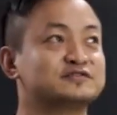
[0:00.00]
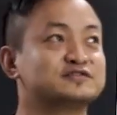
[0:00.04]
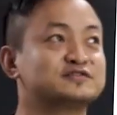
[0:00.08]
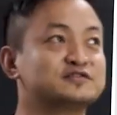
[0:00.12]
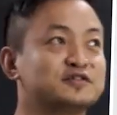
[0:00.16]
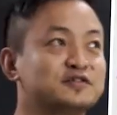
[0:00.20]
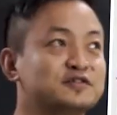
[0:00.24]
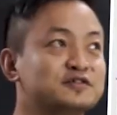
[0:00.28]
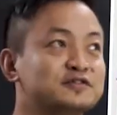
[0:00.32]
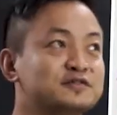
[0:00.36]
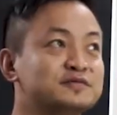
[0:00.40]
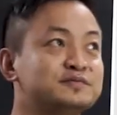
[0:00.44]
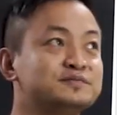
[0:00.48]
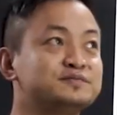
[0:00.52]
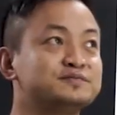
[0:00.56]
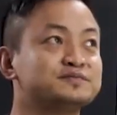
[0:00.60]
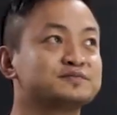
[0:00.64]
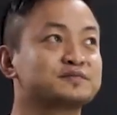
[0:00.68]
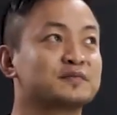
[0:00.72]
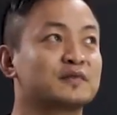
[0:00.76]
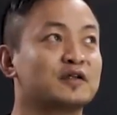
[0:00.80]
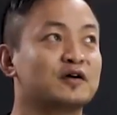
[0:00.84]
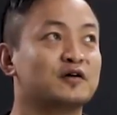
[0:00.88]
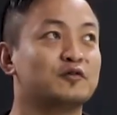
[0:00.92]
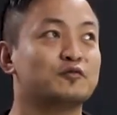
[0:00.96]
so
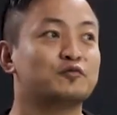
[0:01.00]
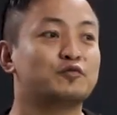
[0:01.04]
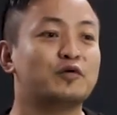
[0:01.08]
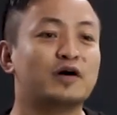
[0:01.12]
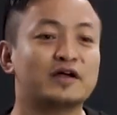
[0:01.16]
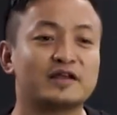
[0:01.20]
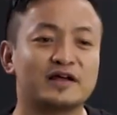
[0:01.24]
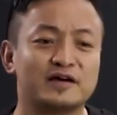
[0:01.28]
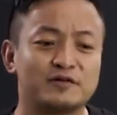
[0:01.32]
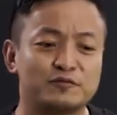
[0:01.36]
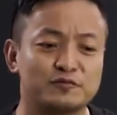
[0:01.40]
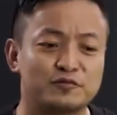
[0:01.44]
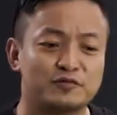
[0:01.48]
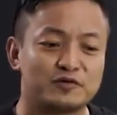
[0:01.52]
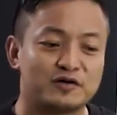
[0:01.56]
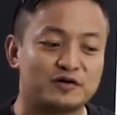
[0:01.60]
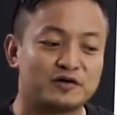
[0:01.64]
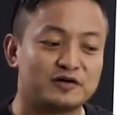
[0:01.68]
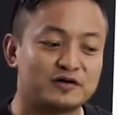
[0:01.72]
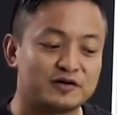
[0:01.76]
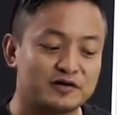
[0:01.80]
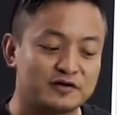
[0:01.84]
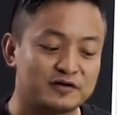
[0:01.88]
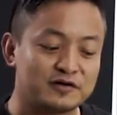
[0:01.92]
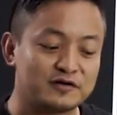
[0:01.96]

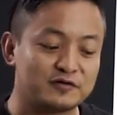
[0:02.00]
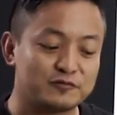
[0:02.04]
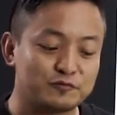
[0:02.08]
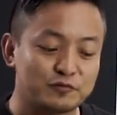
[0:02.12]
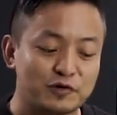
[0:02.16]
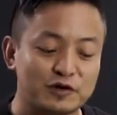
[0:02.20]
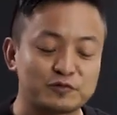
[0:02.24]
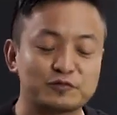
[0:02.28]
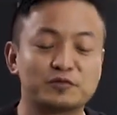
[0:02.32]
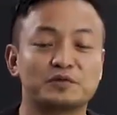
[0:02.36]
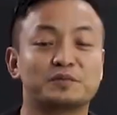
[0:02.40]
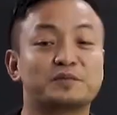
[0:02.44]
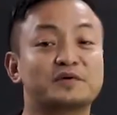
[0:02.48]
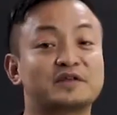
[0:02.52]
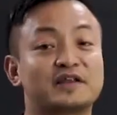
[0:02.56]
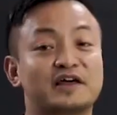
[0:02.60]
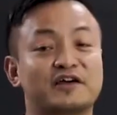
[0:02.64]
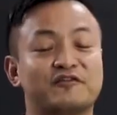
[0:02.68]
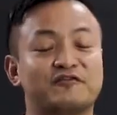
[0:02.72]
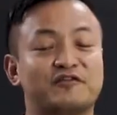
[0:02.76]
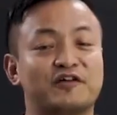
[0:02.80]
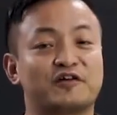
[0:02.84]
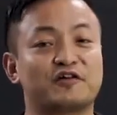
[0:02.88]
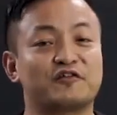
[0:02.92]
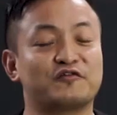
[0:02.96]
what will be the
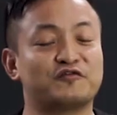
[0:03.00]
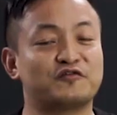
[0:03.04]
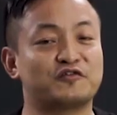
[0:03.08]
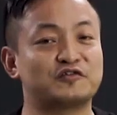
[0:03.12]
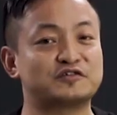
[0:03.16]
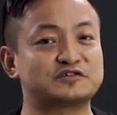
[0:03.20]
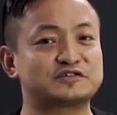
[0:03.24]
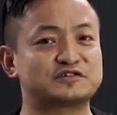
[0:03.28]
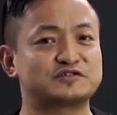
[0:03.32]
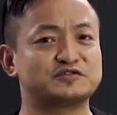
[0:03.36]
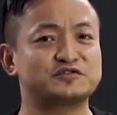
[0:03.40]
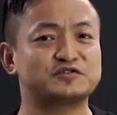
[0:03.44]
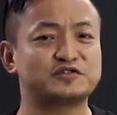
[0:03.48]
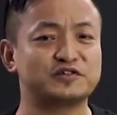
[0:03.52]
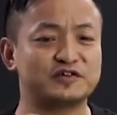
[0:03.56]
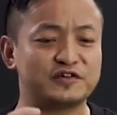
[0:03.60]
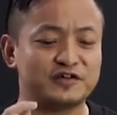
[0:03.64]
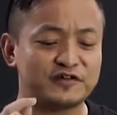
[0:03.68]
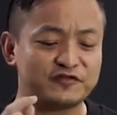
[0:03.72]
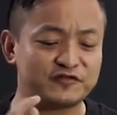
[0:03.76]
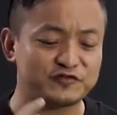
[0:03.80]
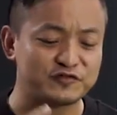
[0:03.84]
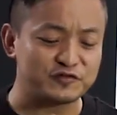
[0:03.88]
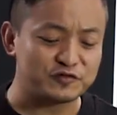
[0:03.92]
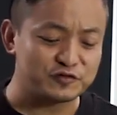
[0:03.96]
effect of force?
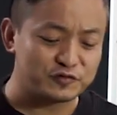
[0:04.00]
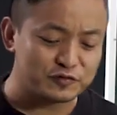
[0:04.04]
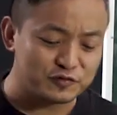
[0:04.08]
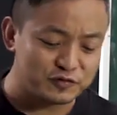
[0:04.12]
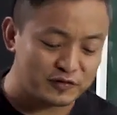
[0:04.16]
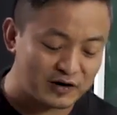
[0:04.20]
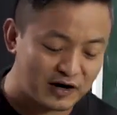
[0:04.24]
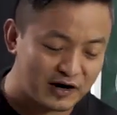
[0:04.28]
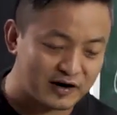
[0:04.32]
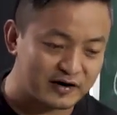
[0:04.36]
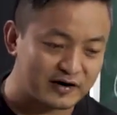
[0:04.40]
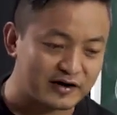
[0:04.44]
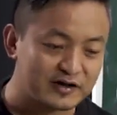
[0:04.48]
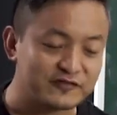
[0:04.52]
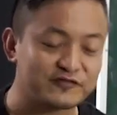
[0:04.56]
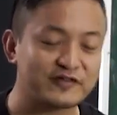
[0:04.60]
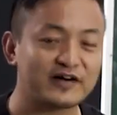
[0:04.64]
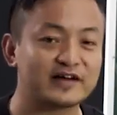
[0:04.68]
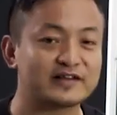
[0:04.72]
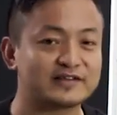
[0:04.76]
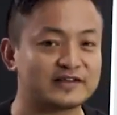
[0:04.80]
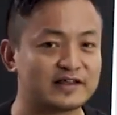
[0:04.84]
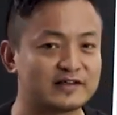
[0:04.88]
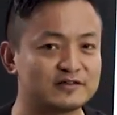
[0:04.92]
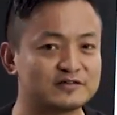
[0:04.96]
If
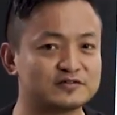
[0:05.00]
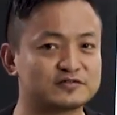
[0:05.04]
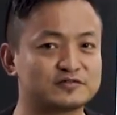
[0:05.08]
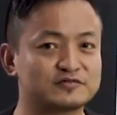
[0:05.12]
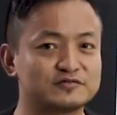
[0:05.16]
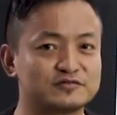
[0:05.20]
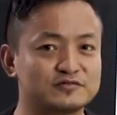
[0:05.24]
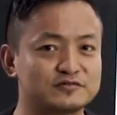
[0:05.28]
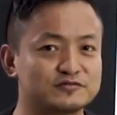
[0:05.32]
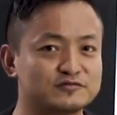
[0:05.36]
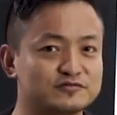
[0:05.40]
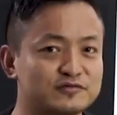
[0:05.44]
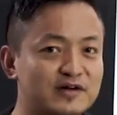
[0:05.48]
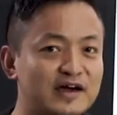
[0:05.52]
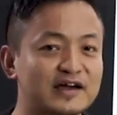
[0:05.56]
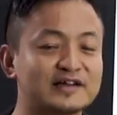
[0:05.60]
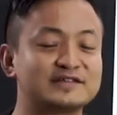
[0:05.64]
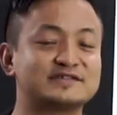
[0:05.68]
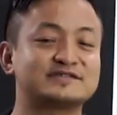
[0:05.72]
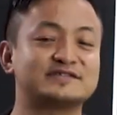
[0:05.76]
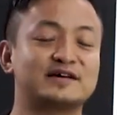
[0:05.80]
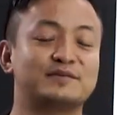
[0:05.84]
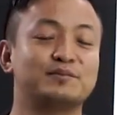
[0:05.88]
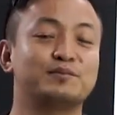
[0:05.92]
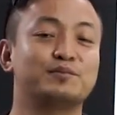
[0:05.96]
I tell you to
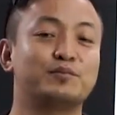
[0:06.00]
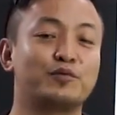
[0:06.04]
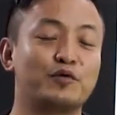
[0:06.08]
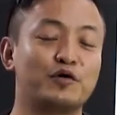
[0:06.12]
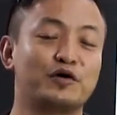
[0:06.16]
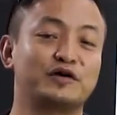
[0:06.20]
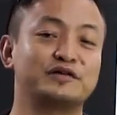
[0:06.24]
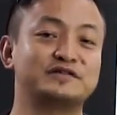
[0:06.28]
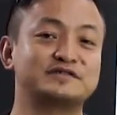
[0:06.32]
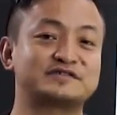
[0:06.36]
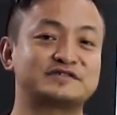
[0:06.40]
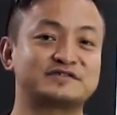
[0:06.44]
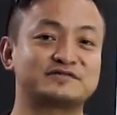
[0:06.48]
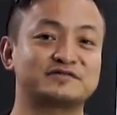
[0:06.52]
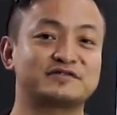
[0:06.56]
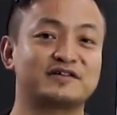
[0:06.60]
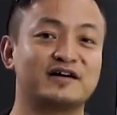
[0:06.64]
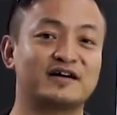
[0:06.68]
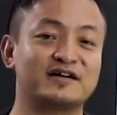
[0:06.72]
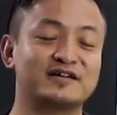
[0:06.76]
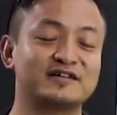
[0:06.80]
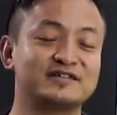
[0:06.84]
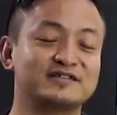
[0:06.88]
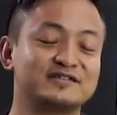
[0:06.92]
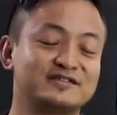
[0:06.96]
write some points
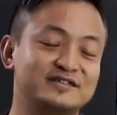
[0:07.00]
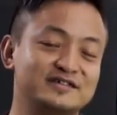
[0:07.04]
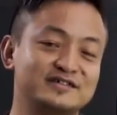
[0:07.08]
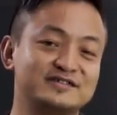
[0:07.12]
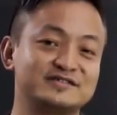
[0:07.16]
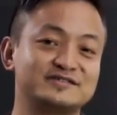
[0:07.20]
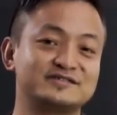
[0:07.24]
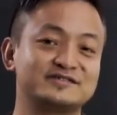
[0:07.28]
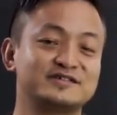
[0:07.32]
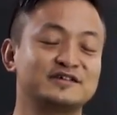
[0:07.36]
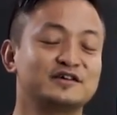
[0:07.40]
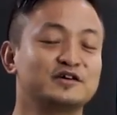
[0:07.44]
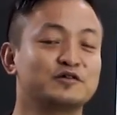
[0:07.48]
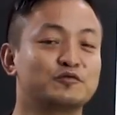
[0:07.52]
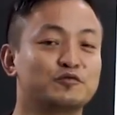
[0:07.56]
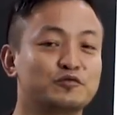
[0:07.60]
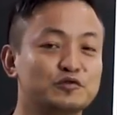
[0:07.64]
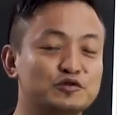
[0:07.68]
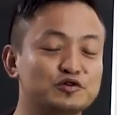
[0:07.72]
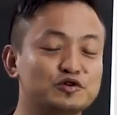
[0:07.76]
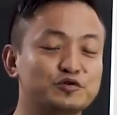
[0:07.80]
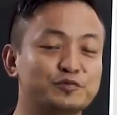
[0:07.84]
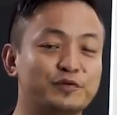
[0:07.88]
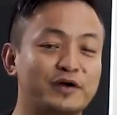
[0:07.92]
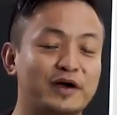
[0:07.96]
regarding this,
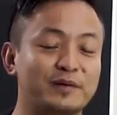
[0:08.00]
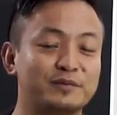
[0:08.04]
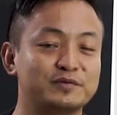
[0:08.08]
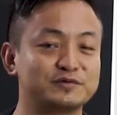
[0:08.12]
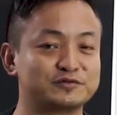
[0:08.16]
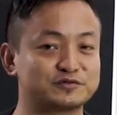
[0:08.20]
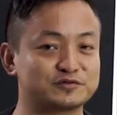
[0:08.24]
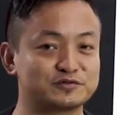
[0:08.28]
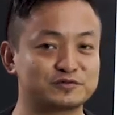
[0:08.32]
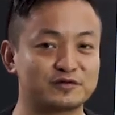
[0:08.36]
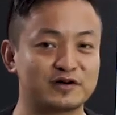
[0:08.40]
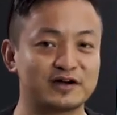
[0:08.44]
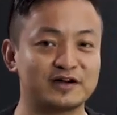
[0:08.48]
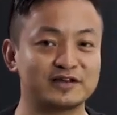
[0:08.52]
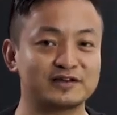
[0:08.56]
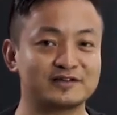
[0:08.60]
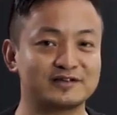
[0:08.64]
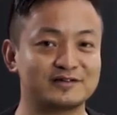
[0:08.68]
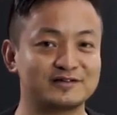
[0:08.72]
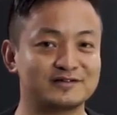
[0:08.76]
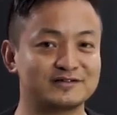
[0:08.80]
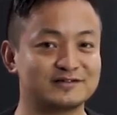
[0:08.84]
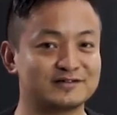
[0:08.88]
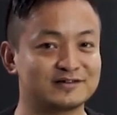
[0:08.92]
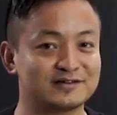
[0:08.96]
will you be able to write,
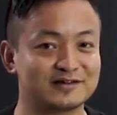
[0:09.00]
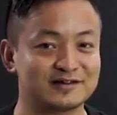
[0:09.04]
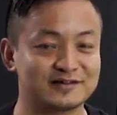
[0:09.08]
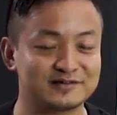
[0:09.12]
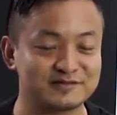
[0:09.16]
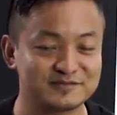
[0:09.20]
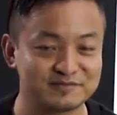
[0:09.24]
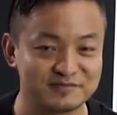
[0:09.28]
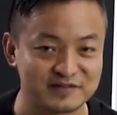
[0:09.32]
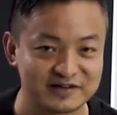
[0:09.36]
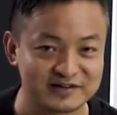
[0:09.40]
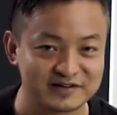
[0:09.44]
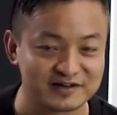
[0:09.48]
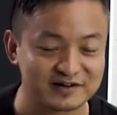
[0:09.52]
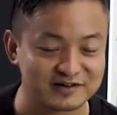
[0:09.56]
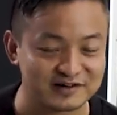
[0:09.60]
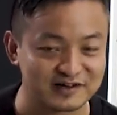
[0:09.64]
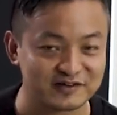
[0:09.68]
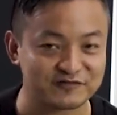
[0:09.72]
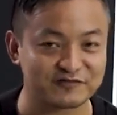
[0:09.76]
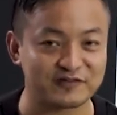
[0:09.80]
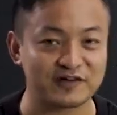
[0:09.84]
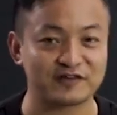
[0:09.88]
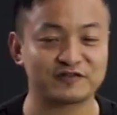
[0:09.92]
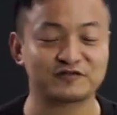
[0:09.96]
my dear
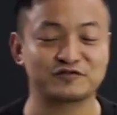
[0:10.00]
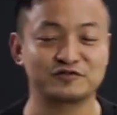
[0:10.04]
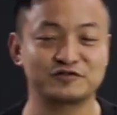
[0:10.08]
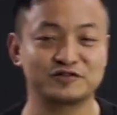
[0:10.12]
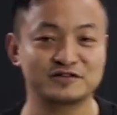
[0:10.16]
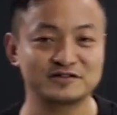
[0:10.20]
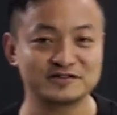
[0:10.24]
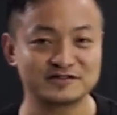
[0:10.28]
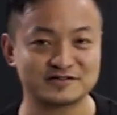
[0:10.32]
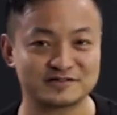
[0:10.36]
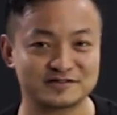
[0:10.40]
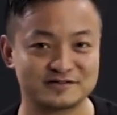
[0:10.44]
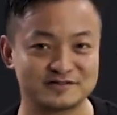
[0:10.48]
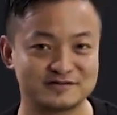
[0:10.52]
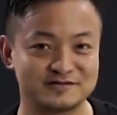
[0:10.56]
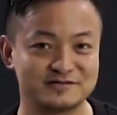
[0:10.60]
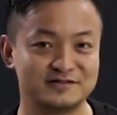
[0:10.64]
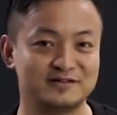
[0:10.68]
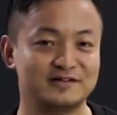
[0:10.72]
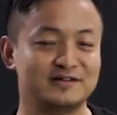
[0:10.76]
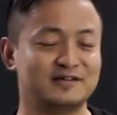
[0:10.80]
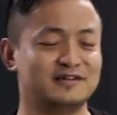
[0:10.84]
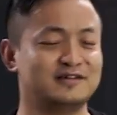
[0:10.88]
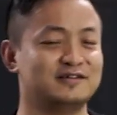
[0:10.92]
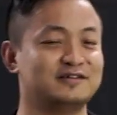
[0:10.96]
class 5 students?
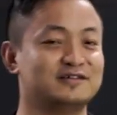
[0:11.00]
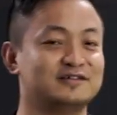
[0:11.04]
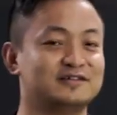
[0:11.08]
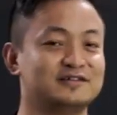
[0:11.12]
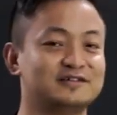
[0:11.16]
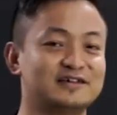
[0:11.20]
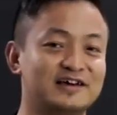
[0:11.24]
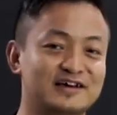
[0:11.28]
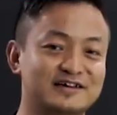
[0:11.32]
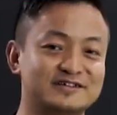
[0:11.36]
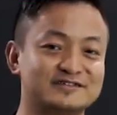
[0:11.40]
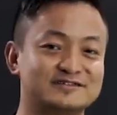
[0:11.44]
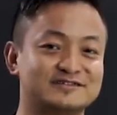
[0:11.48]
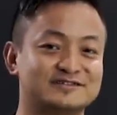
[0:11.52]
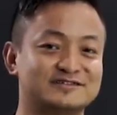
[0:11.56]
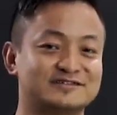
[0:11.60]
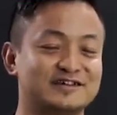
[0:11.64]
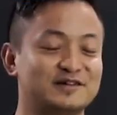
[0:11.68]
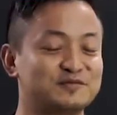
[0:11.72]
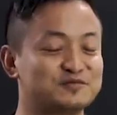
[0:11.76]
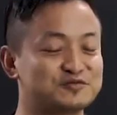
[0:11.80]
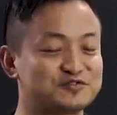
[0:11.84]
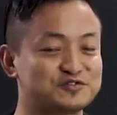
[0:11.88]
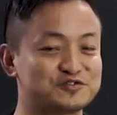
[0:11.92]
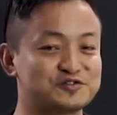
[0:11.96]
Yes,
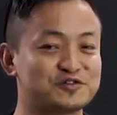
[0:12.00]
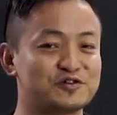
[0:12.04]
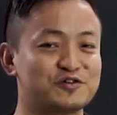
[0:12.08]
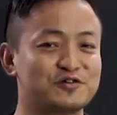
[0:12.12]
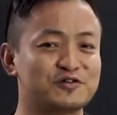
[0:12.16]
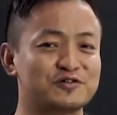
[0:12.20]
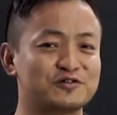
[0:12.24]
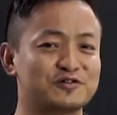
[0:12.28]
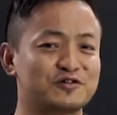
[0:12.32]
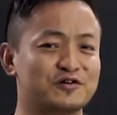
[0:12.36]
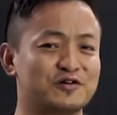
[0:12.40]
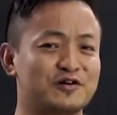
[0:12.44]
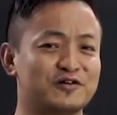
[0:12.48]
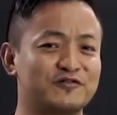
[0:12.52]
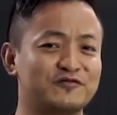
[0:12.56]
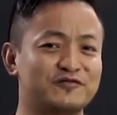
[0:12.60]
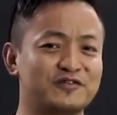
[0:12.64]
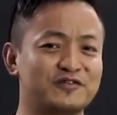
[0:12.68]
I'm sure you are